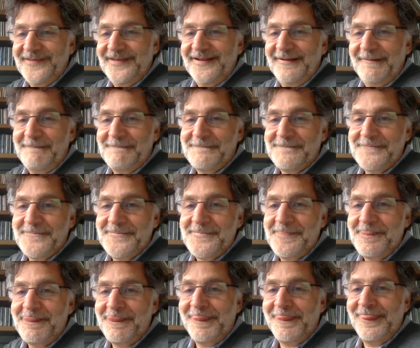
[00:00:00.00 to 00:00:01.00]

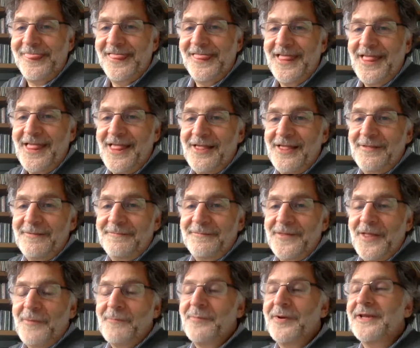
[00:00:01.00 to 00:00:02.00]
Mm-hmm, mm-hmm.
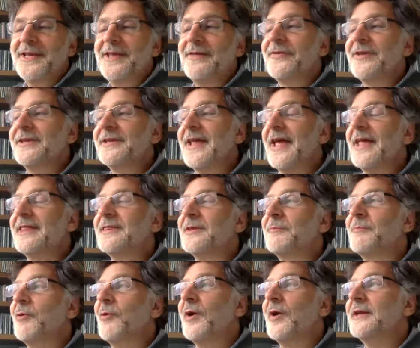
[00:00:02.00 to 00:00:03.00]
But even at the
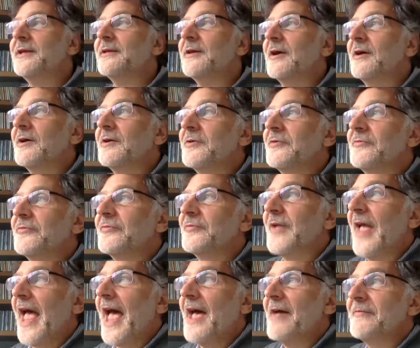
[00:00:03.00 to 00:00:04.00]
point of
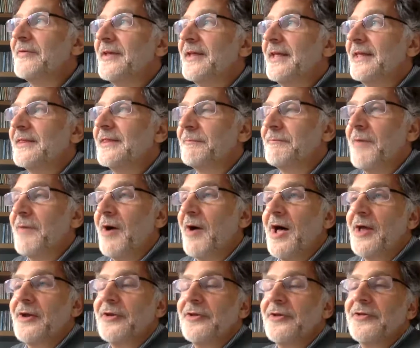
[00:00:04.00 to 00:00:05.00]
having in the
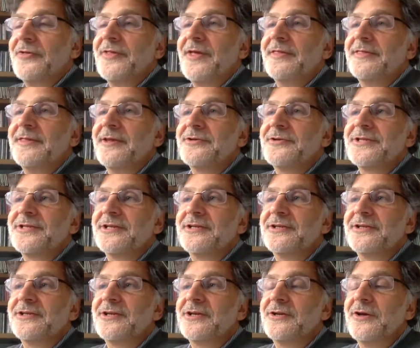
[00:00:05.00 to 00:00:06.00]
model that there's
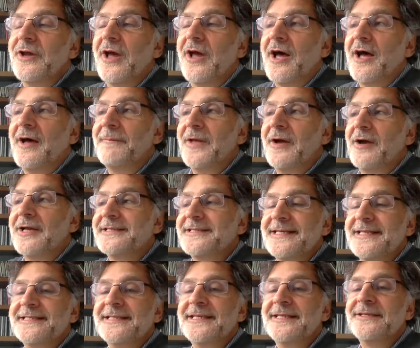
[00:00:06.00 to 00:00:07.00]
a, um, a
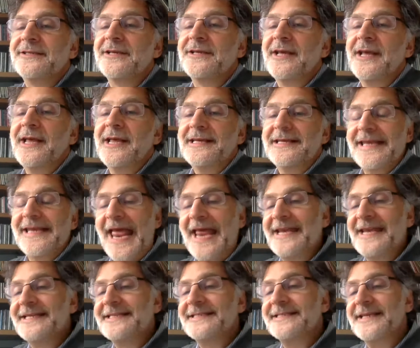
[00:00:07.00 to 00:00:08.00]
consistent
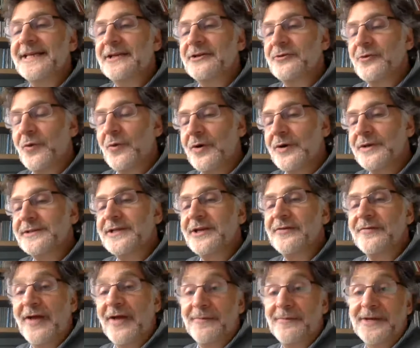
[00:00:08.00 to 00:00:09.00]
tendency towards the
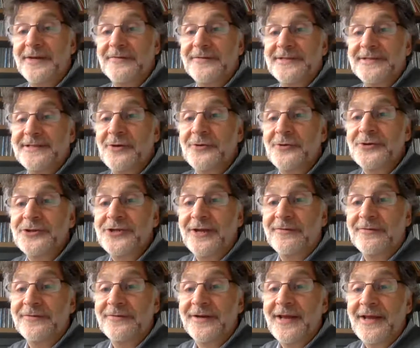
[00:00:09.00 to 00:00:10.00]
development of Stokes
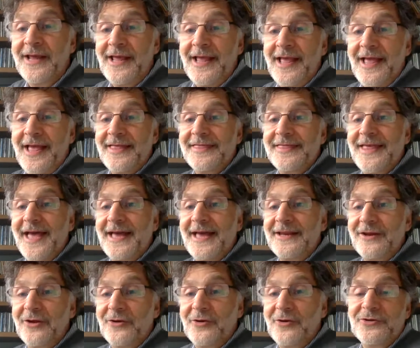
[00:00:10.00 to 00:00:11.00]
shift that
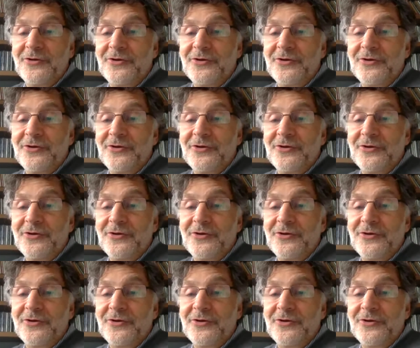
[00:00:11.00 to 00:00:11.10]
occurs